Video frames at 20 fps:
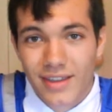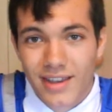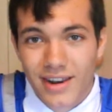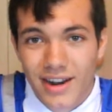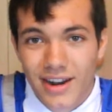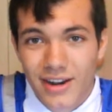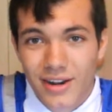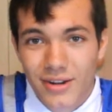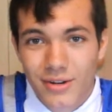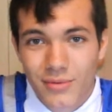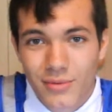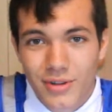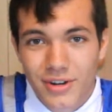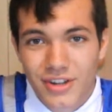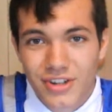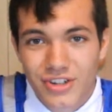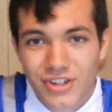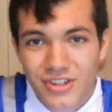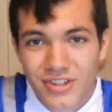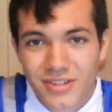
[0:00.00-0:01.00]
and I didn't want to
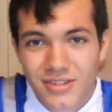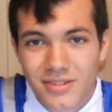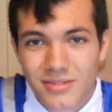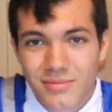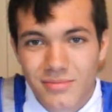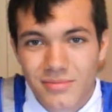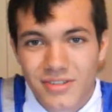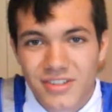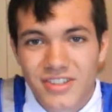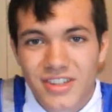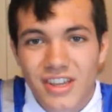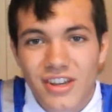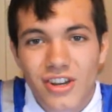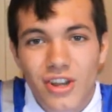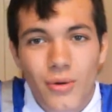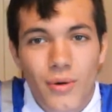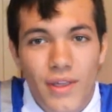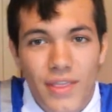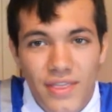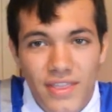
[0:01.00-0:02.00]
just say no on